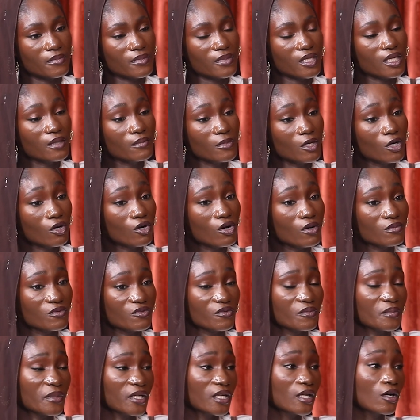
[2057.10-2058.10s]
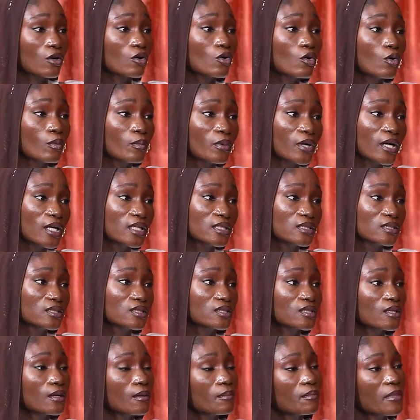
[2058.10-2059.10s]
email comes from an alcohol brand,
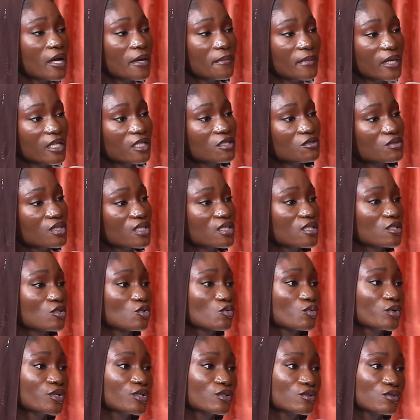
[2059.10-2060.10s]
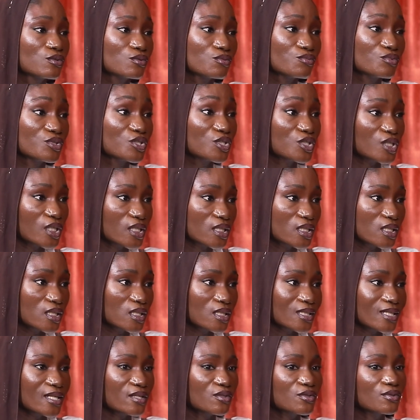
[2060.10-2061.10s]
my management is quick to reject
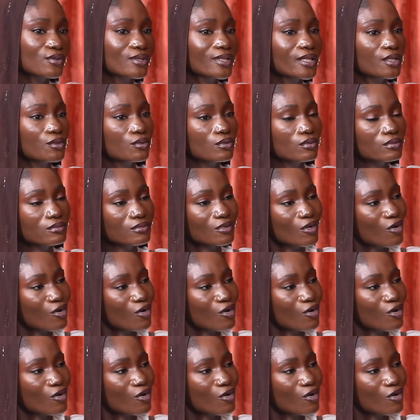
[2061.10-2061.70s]
it, and so they don't